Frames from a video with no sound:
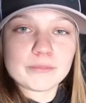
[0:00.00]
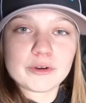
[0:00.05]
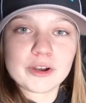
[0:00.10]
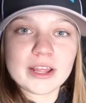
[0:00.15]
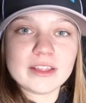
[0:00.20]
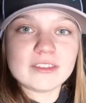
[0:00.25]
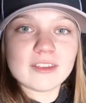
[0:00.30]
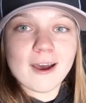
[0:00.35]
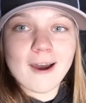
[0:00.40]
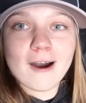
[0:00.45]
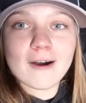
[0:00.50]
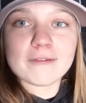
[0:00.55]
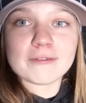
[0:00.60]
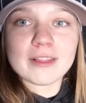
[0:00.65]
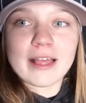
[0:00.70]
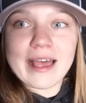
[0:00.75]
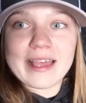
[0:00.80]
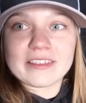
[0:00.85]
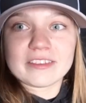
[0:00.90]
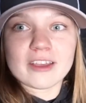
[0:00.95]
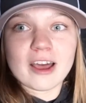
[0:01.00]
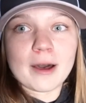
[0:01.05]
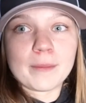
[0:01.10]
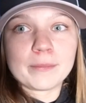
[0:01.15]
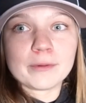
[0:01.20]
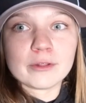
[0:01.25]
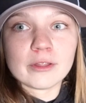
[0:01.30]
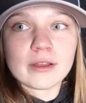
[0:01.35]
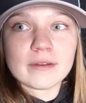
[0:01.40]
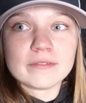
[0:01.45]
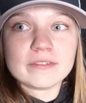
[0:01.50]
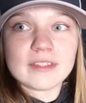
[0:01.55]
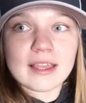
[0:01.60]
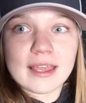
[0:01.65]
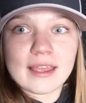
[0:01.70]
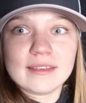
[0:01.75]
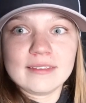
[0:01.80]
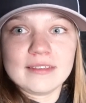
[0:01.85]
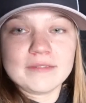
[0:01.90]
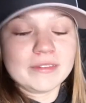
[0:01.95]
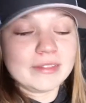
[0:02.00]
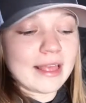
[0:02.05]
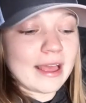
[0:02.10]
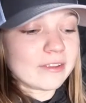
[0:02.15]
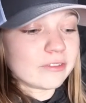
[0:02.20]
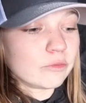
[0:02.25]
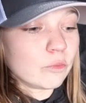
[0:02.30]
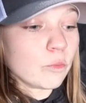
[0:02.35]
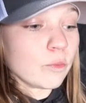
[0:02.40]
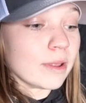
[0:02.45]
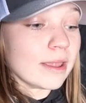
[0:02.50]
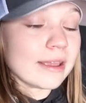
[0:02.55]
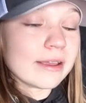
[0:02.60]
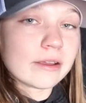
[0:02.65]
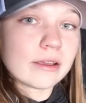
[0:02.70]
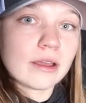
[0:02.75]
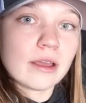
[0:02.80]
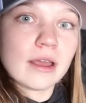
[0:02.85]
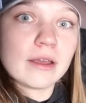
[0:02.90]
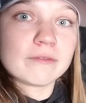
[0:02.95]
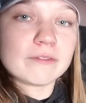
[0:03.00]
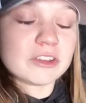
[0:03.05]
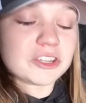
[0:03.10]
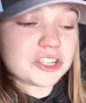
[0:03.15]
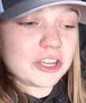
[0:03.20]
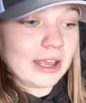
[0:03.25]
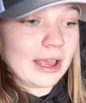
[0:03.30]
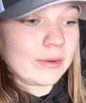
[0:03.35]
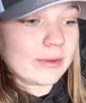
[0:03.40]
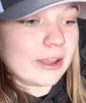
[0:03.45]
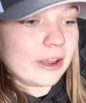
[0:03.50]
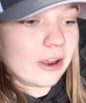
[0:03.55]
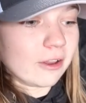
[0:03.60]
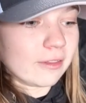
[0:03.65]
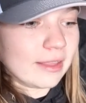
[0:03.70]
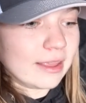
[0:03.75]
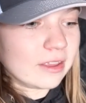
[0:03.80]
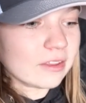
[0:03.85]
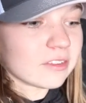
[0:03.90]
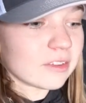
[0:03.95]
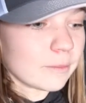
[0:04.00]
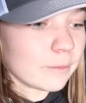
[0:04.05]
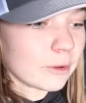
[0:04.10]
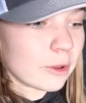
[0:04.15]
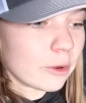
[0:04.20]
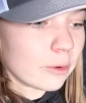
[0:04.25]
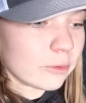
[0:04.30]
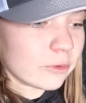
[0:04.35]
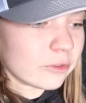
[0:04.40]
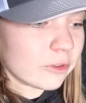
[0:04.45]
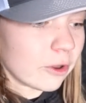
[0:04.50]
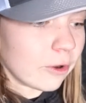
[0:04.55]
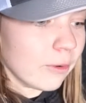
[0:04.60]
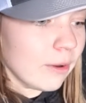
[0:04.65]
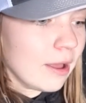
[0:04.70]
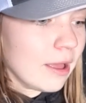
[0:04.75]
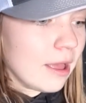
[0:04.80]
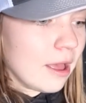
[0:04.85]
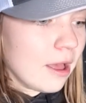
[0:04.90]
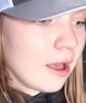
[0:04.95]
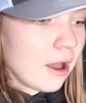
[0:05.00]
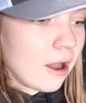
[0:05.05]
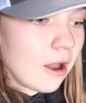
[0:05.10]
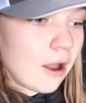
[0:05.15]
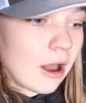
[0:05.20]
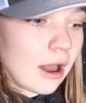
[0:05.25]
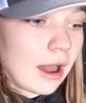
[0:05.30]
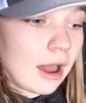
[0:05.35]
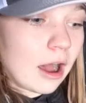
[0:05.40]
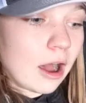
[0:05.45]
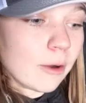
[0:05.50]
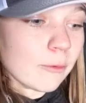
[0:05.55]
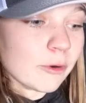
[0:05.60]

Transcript: pretty tough last couple of days, even last week fishing out here on Lake Simcoe. So uh,